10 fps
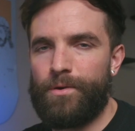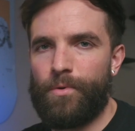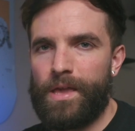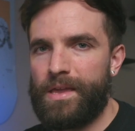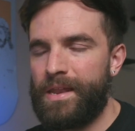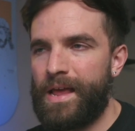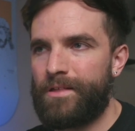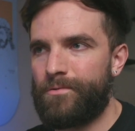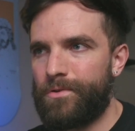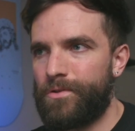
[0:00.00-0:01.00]
lightweight
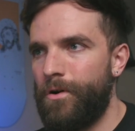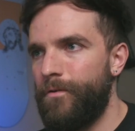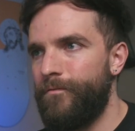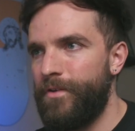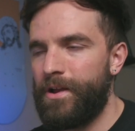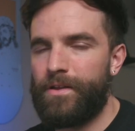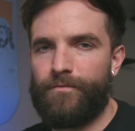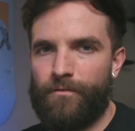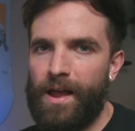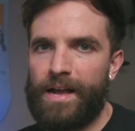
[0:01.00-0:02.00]
and as a result
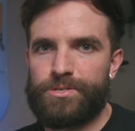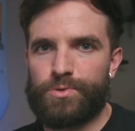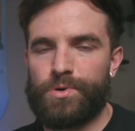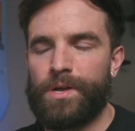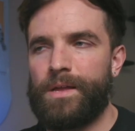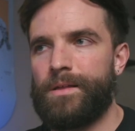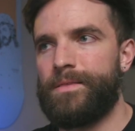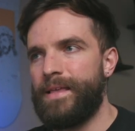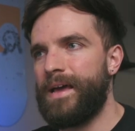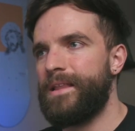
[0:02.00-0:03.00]
very fragile.
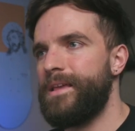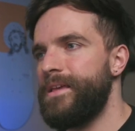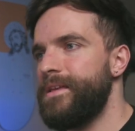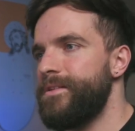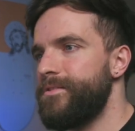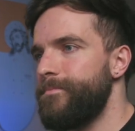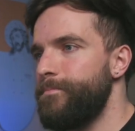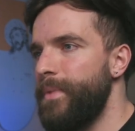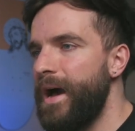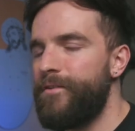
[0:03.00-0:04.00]
That
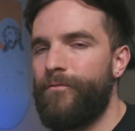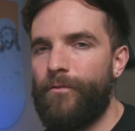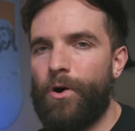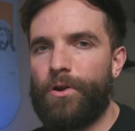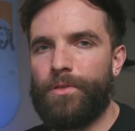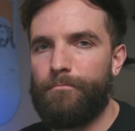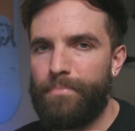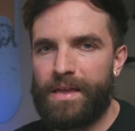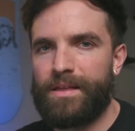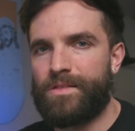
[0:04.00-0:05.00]
is by far
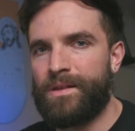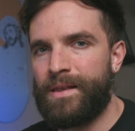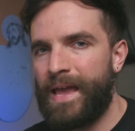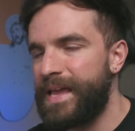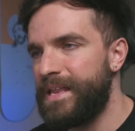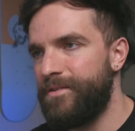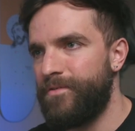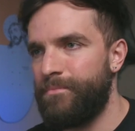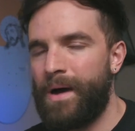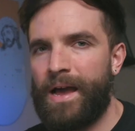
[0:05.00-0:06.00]
the biggest
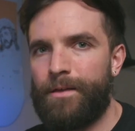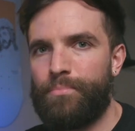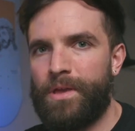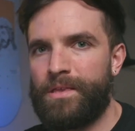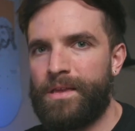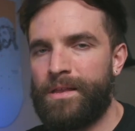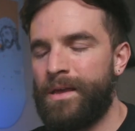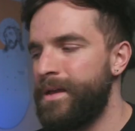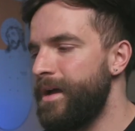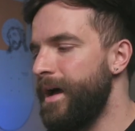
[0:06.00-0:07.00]
negative in my
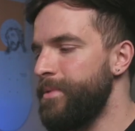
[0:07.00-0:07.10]
opinion.